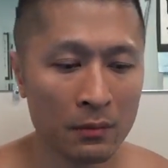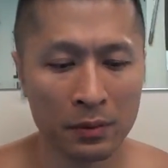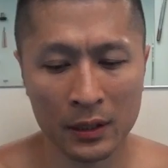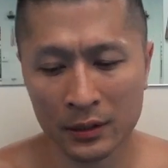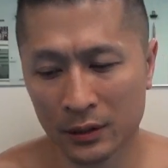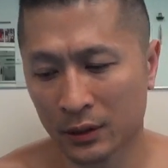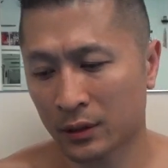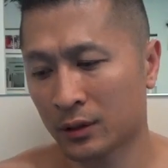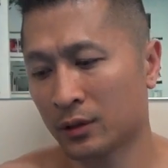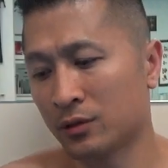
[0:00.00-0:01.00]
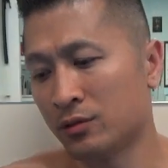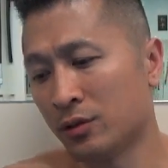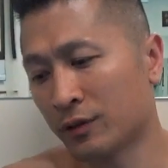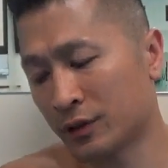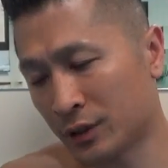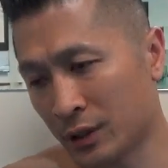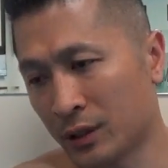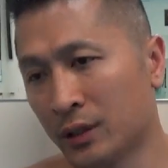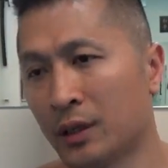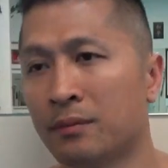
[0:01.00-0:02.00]
But
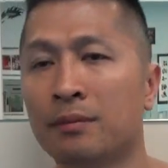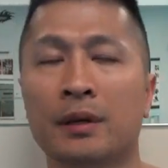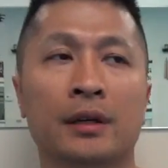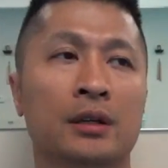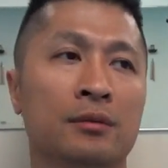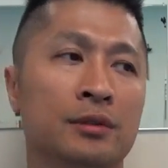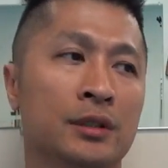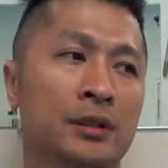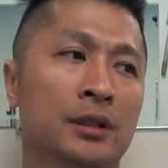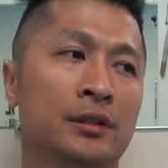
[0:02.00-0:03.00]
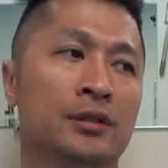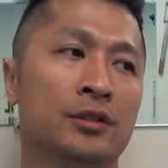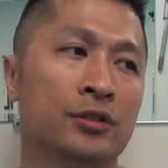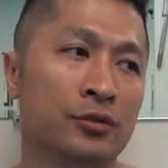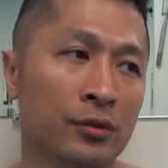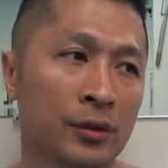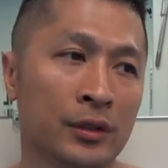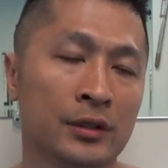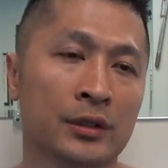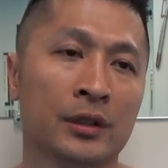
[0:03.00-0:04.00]
UFC, MMA comes in and
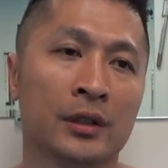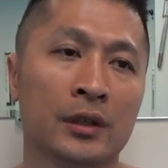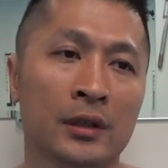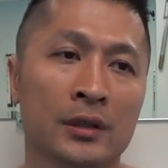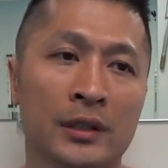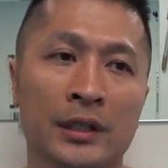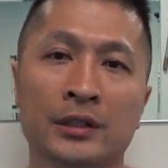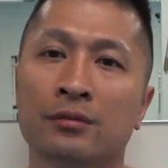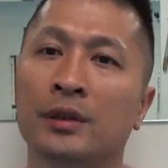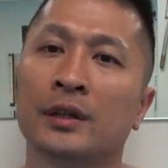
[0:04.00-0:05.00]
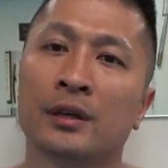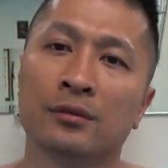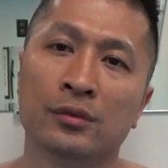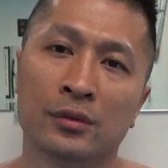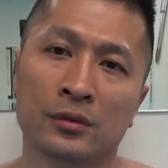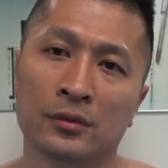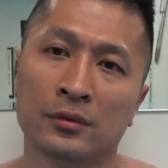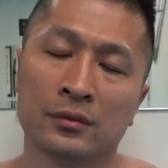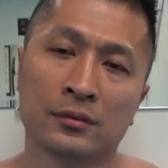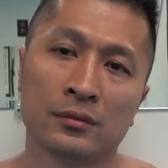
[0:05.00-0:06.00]
destroys, takes away that rule,
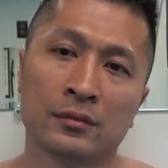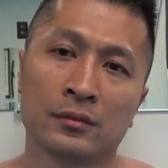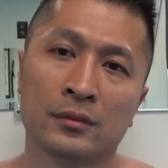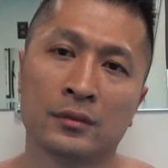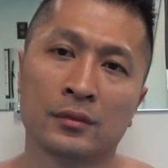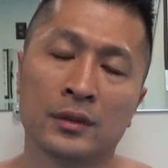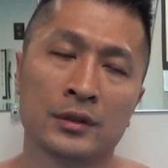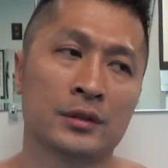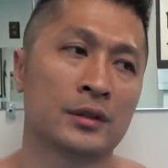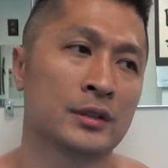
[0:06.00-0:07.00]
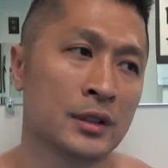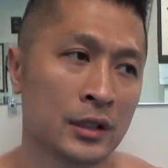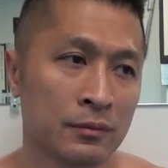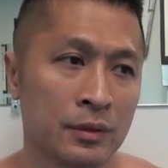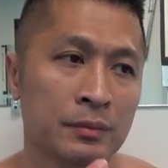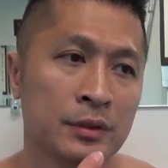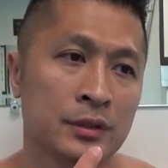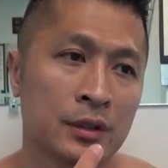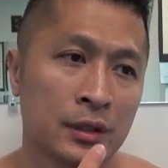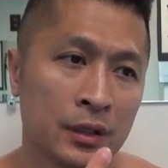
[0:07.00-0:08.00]
and starts telling people to
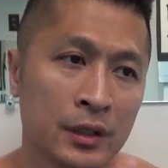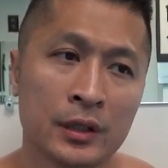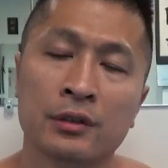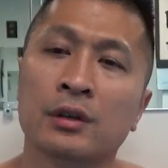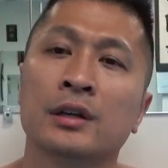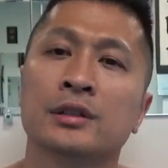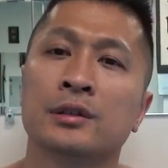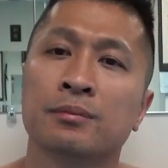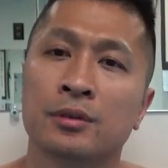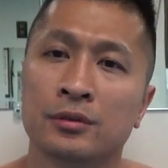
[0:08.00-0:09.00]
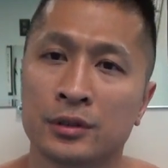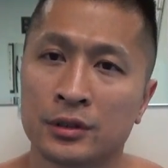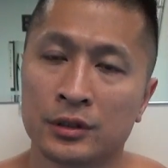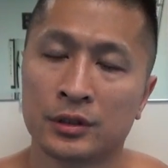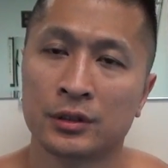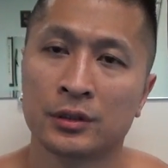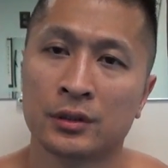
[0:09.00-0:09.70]
start hitting grounded opponents.